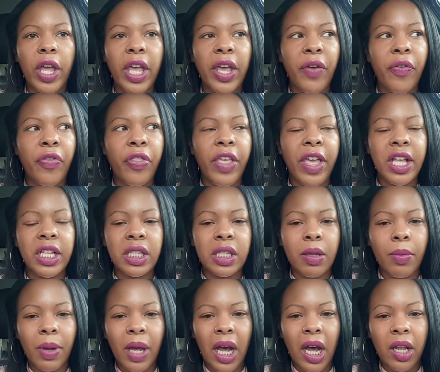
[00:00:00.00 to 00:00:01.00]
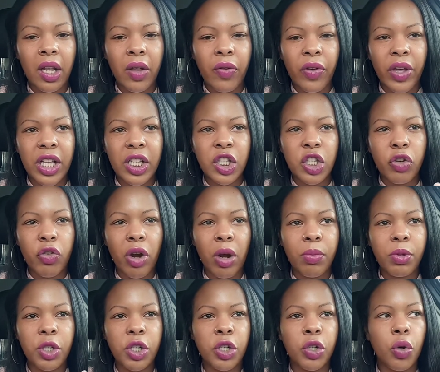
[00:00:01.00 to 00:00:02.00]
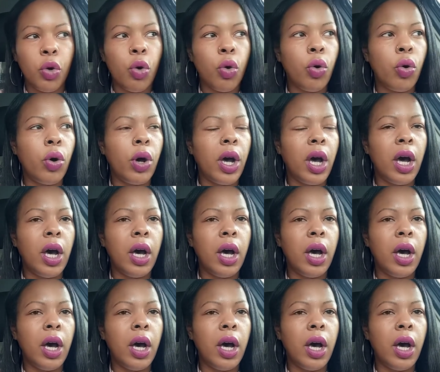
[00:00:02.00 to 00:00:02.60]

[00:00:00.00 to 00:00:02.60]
if there's some kind of interruption or